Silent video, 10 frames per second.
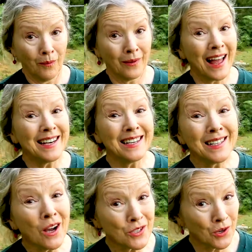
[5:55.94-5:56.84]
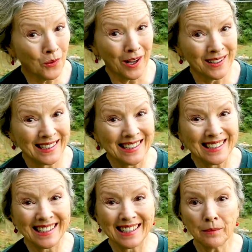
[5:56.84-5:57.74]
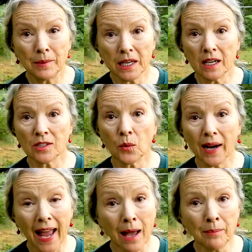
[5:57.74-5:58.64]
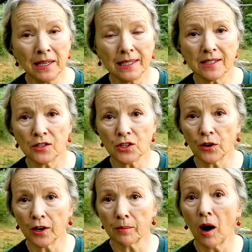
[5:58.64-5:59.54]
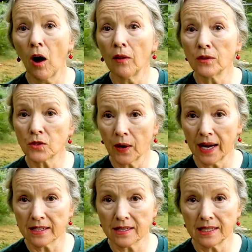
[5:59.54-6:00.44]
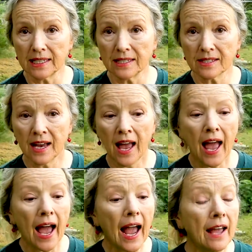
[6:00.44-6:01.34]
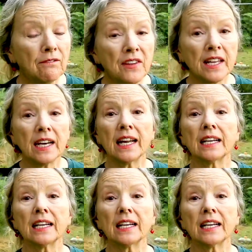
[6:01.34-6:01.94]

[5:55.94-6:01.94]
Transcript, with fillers: Well, that didn't go so well because what happened is it stirred up all those grass seeds and then it